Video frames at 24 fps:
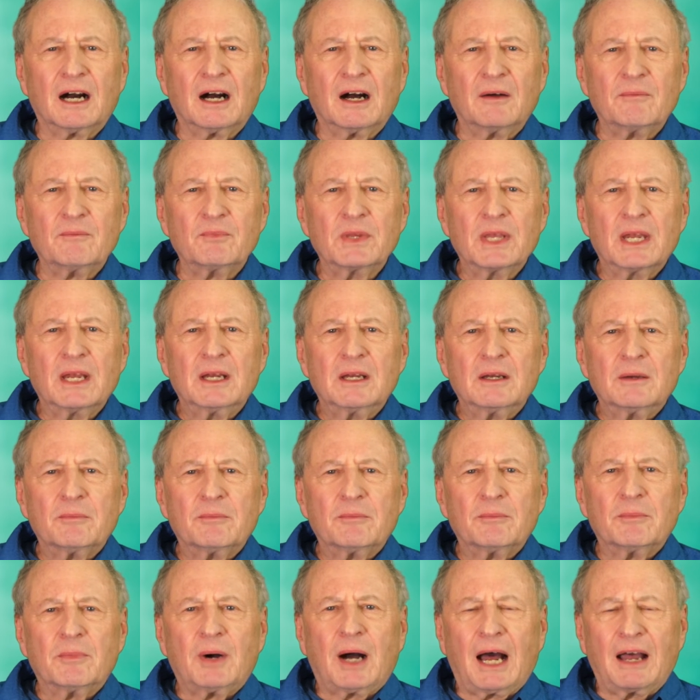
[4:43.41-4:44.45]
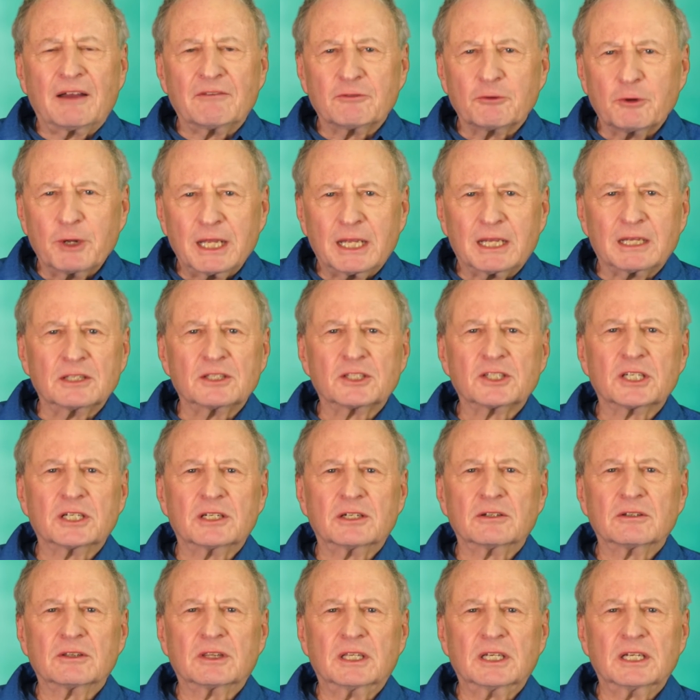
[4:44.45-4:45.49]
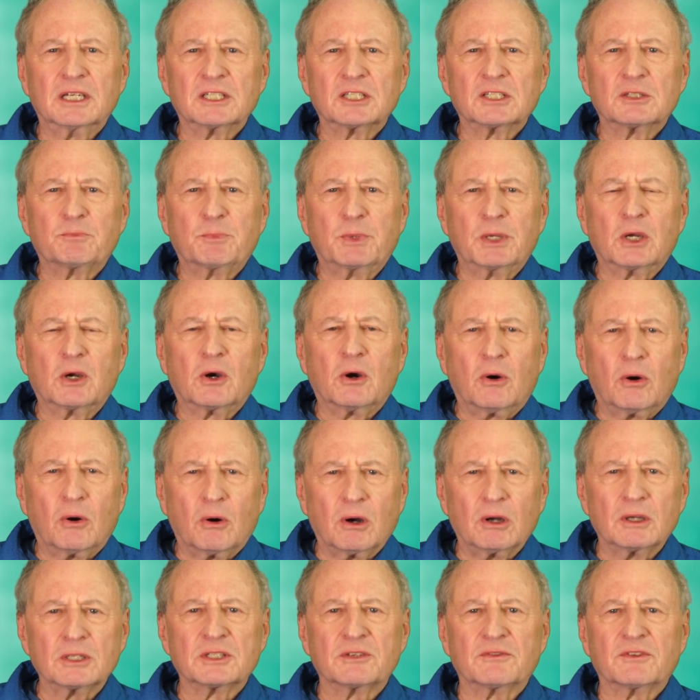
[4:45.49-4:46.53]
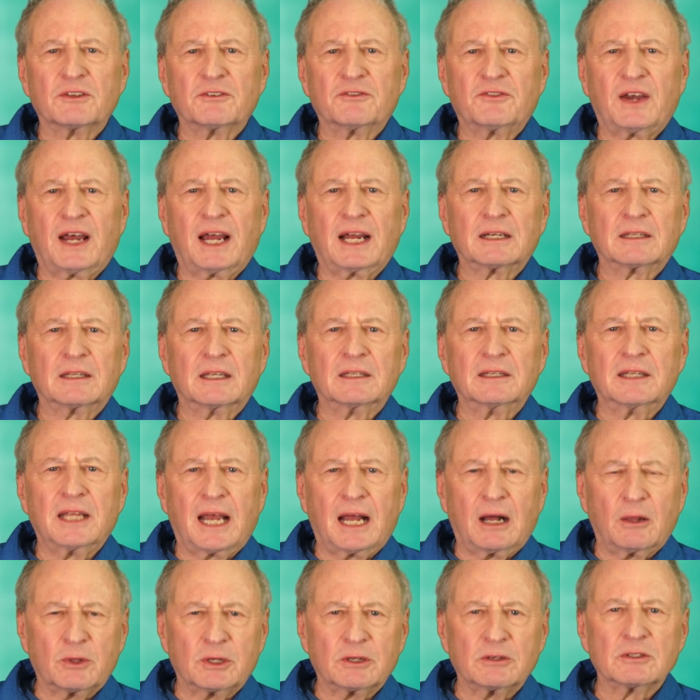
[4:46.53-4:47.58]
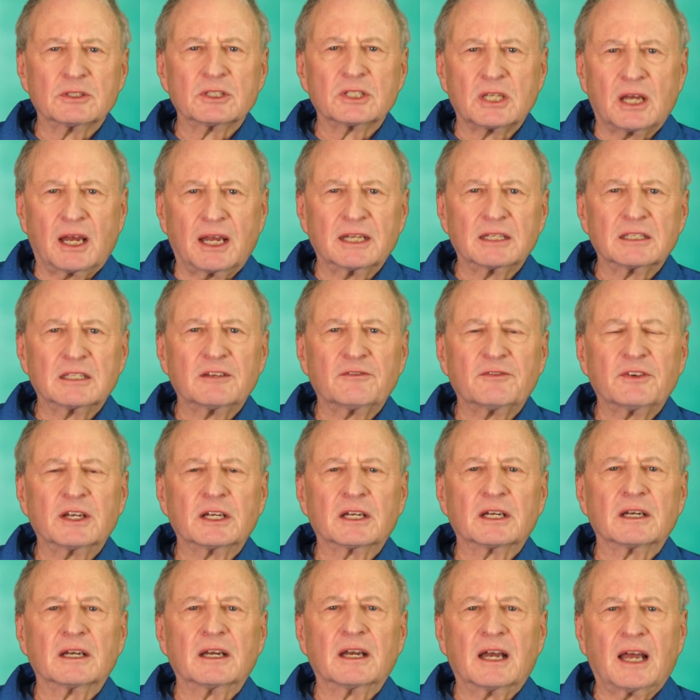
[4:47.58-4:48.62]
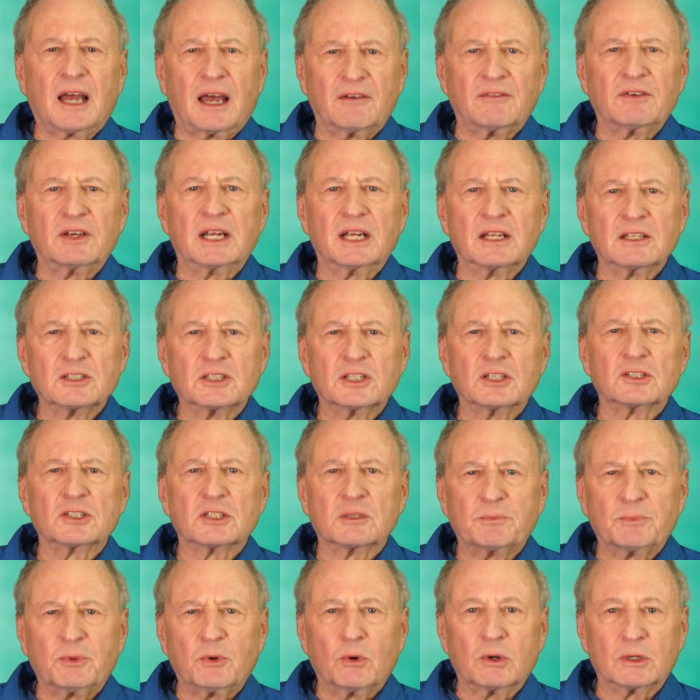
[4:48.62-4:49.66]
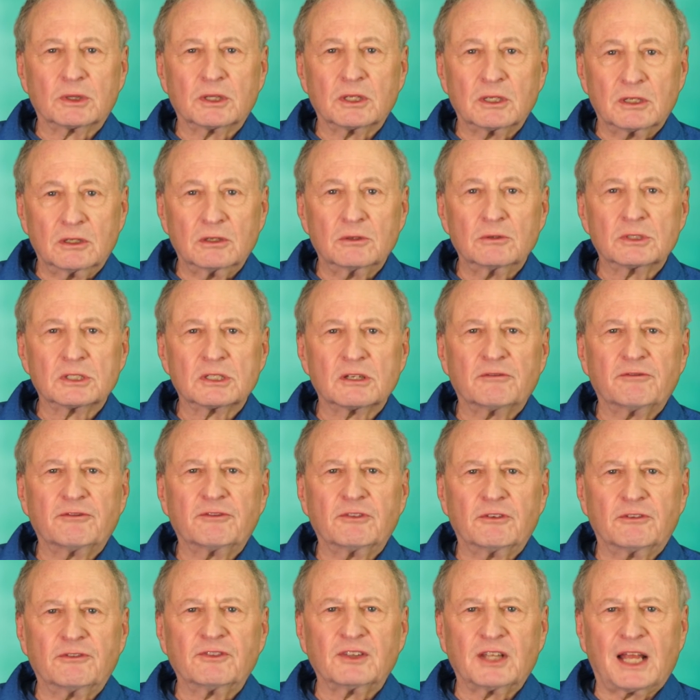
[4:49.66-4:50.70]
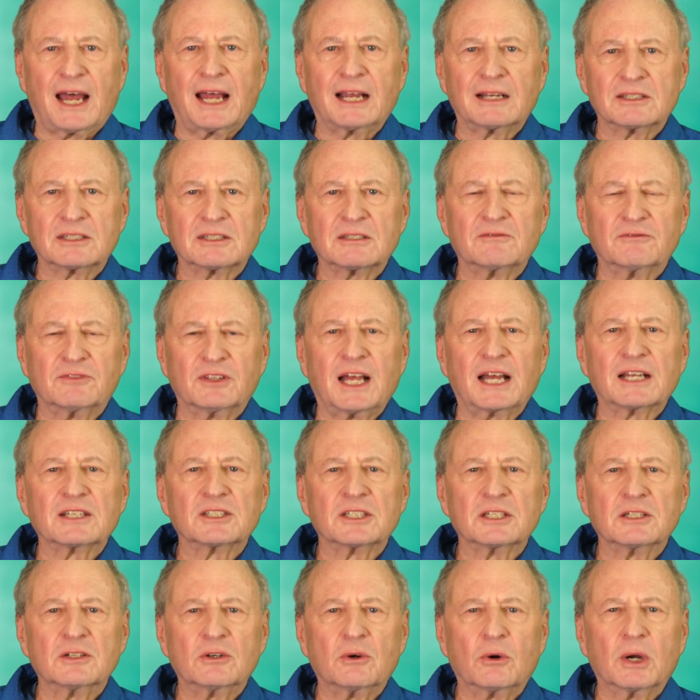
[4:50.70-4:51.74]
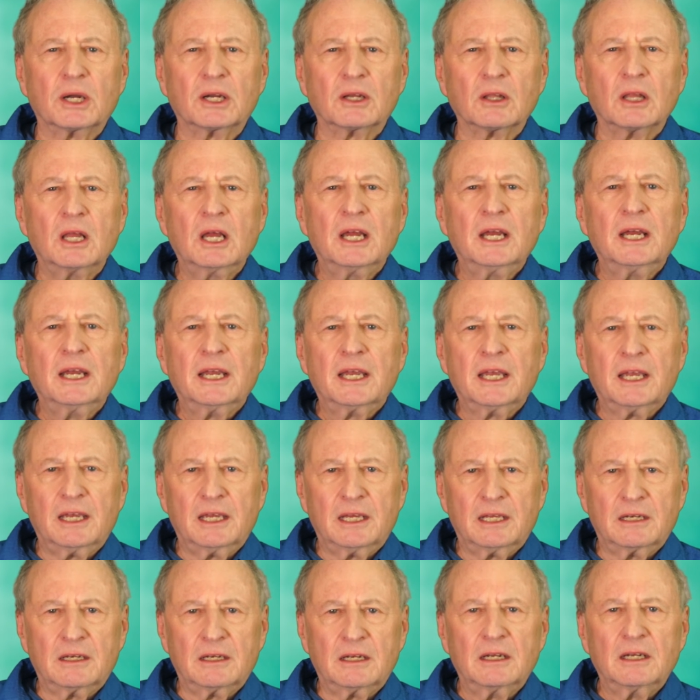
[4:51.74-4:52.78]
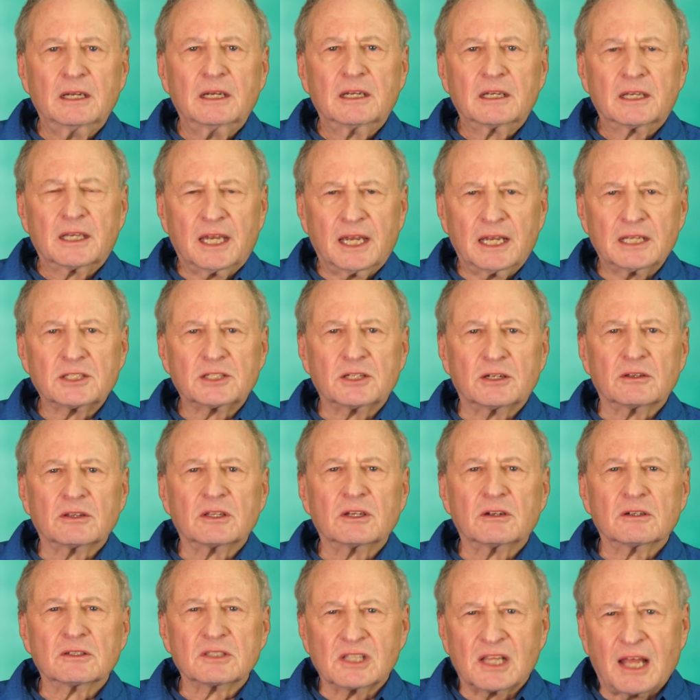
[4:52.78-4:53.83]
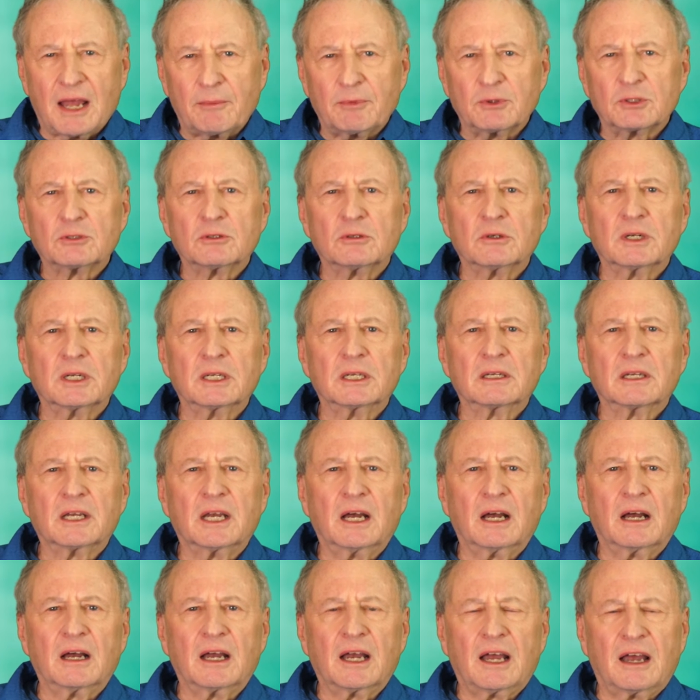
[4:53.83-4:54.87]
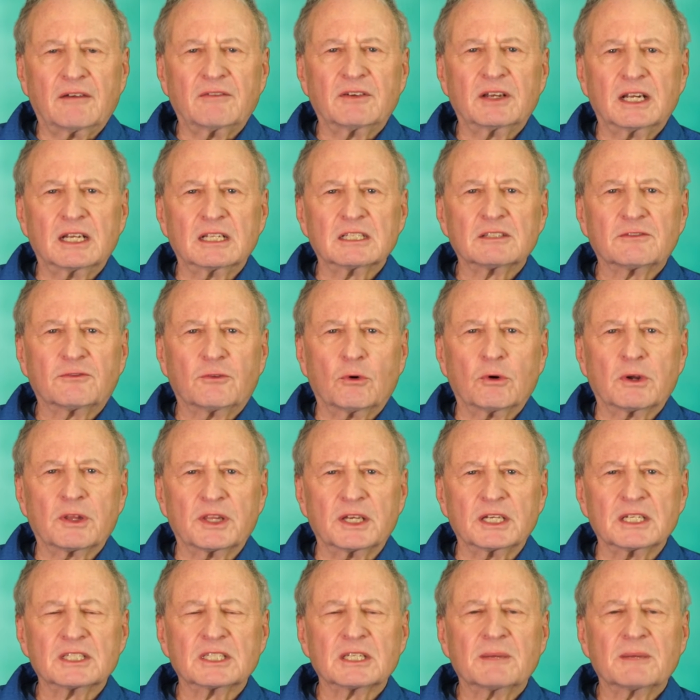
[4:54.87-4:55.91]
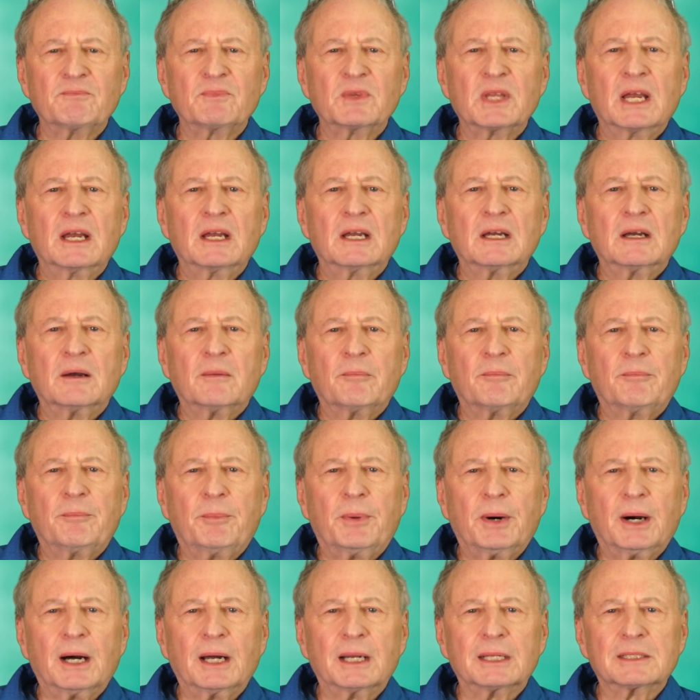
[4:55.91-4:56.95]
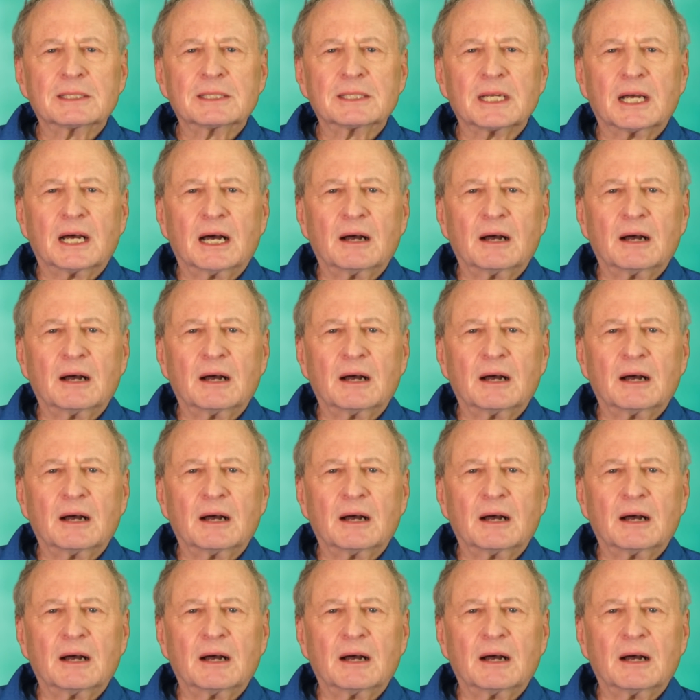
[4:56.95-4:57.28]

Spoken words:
I've reconsidered this because of the fact that now there is scientific evidence to support the use of flax and flaxseed oil in cancer. There is laboratory evidence for this. But